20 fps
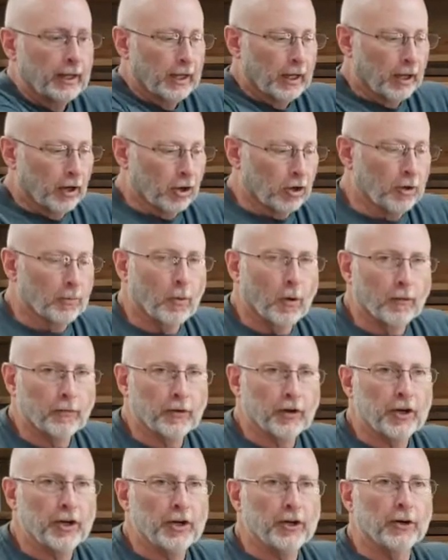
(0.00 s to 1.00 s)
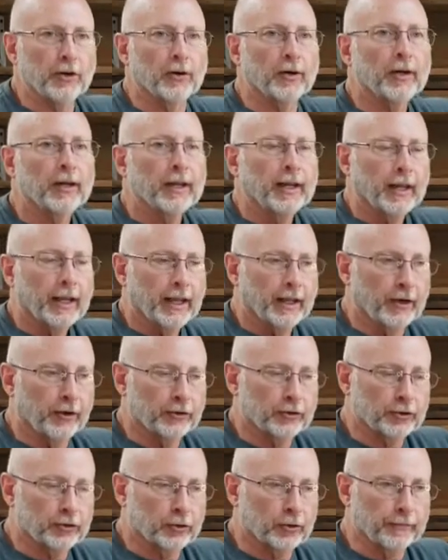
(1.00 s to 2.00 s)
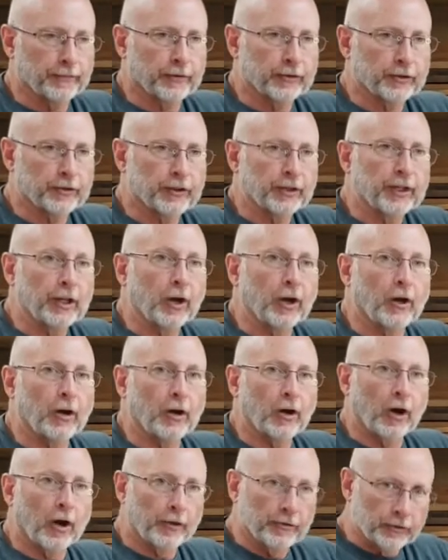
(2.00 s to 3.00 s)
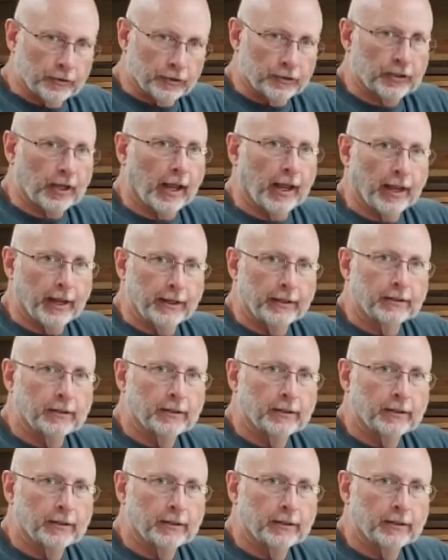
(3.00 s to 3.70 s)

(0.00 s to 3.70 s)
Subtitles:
I'll come over here and I'll surface the other side